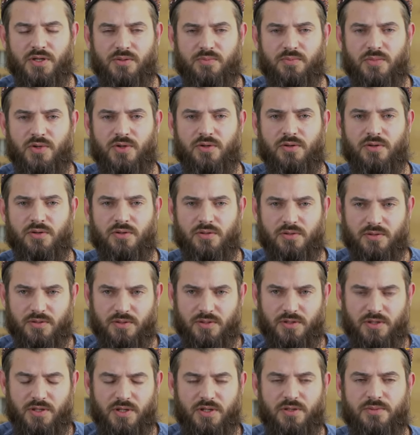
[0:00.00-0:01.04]
more
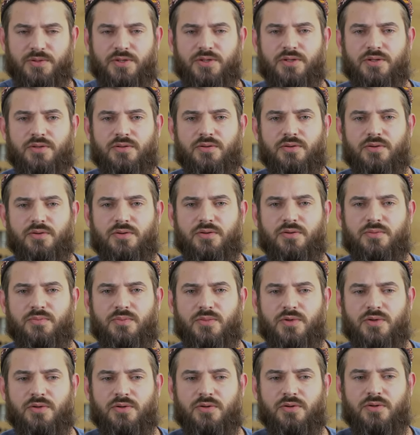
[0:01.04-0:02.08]
loving or
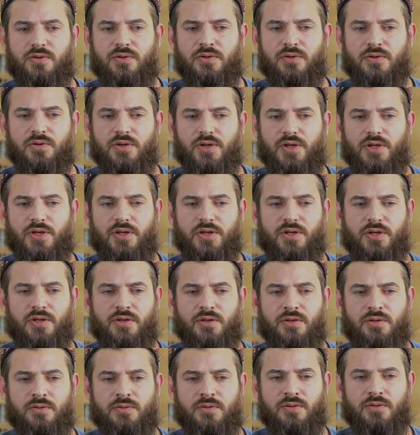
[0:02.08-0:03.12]
more
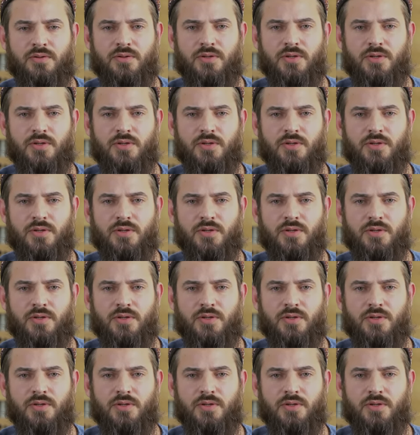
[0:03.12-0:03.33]
uh,